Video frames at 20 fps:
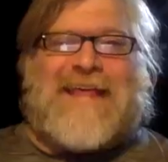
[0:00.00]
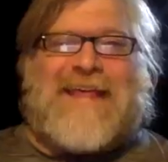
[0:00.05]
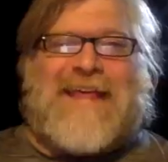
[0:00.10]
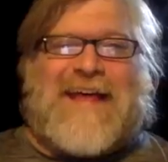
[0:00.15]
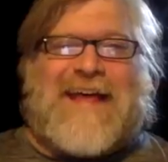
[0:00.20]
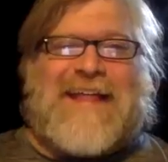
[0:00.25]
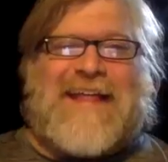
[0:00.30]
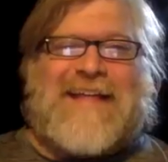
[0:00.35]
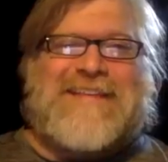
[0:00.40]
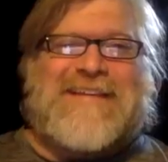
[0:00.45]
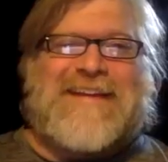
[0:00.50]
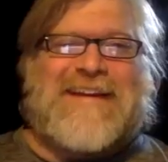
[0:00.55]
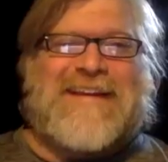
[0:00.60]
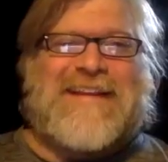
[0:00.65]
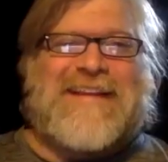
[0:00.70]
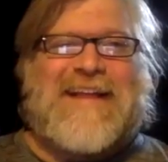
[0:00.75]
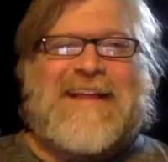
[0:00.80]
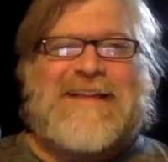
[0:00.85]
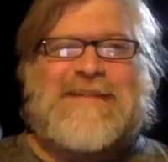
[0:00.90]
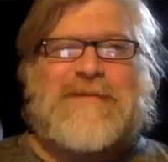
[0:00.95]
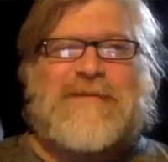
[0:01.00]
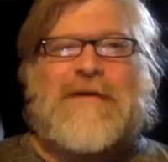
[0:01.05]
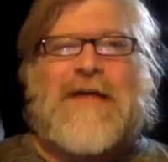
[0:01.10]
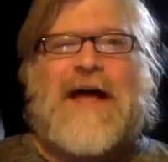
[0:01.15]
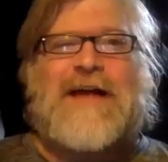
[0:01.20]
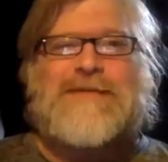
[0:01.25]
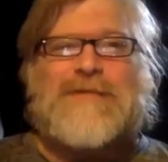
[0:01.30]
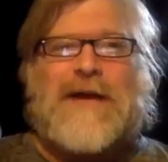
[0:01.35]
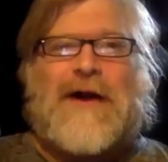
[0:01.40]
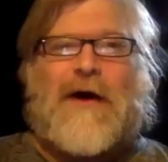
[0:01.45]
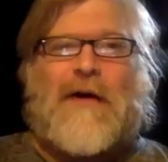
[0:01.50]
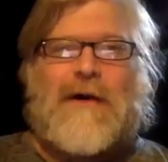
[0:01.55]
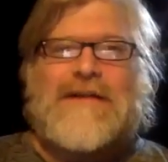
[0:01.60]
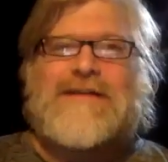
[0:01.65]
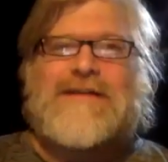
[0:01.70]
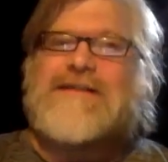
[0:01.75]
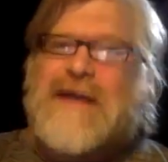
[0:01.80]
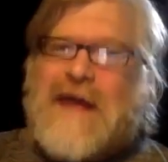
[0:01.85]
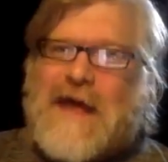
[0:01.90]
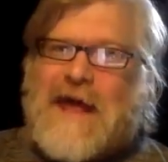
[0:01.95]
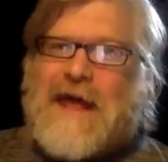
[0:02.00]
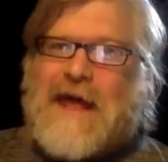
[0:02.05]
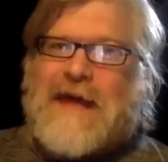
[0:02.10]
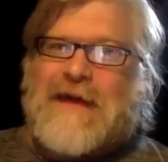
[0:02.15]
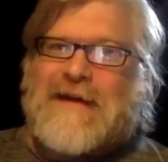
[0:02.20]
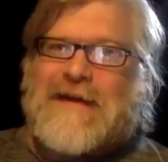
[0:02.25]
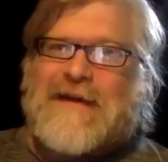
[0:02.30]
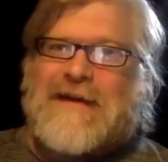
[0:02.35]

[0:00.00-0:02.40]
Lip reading: Yeah, that's it. That's as we always say.